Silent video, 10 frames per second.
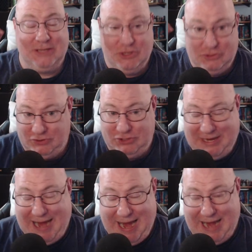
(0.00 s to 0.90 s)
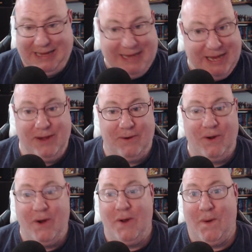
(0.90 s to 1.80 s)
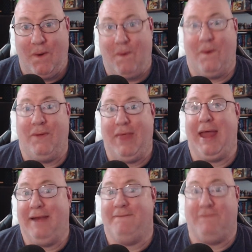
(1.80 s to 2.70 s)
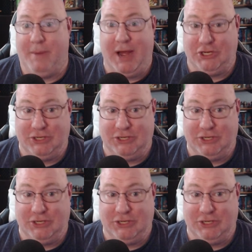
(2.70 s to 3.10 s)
so she can't hear all that information.